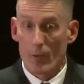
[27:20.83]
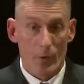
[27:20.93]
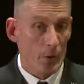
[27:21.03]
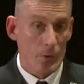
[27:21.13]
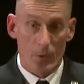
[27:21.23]

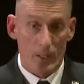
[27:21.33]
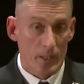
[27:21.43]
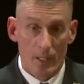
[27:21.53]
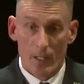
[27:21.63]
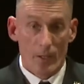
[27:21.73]
they're doing,
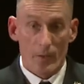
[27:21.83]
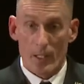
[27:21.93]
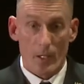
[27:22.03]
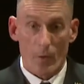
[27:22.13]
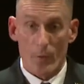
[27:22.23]
you
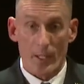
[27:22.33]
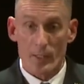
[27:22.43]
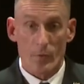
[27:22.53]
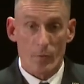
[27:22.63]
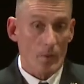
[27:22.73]
know,
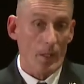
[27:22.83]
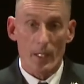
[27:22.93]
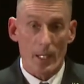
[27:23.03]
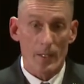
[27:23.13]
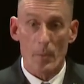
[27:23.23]
things uh,
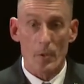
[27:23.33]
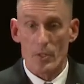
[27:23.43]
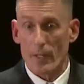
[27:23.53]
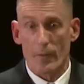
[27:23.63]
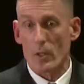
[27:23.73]
in the
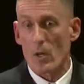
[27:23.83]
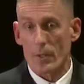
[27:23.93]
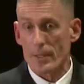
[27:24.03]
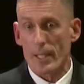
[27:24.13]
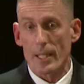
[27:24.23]
Pacific all
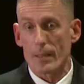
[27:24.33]
the time.